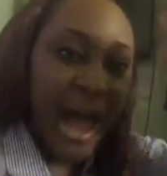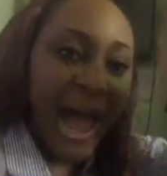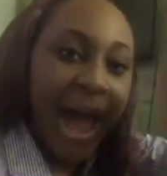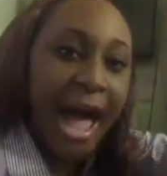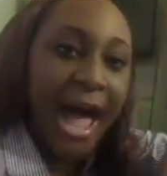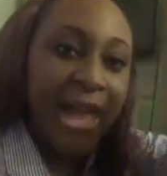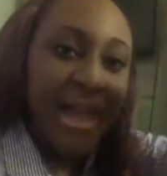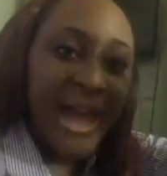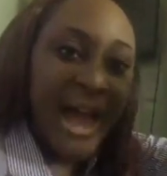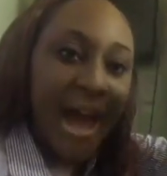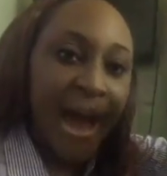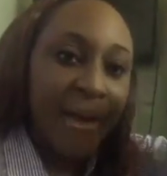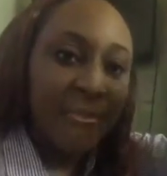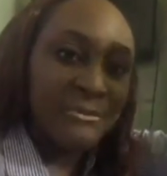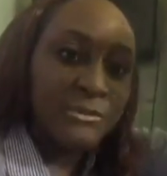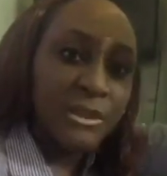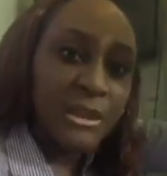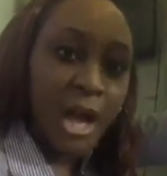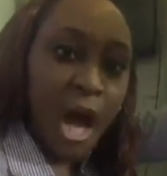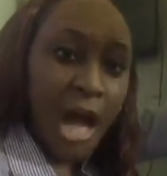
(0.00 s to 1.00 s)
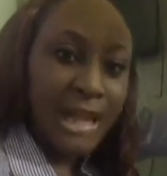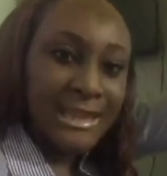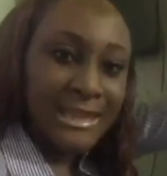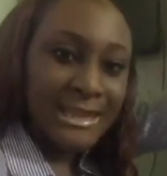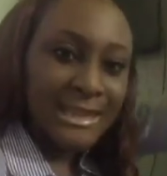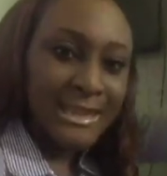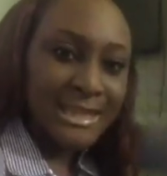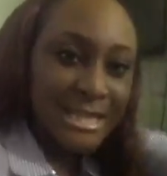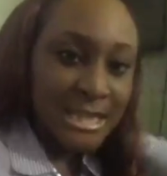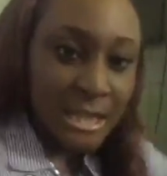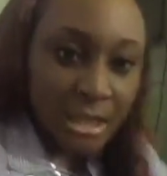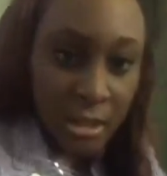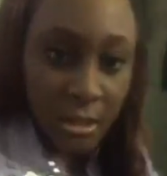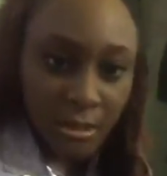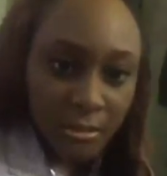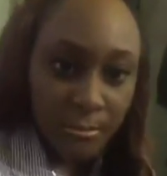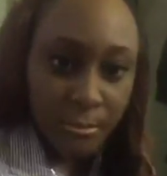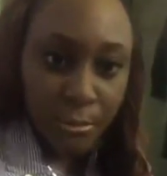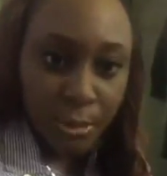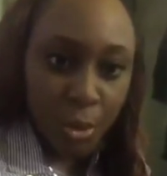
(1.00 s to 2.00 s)
I am not
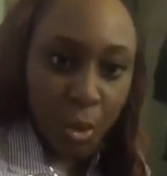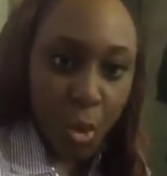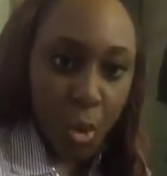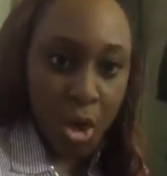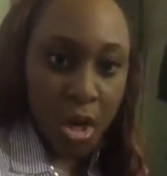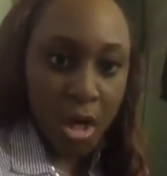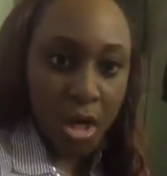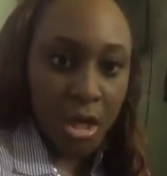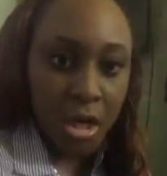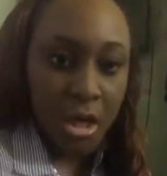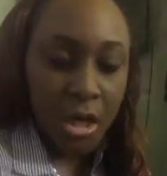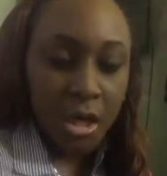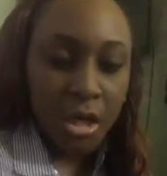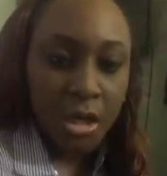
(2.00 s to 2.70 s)
broke.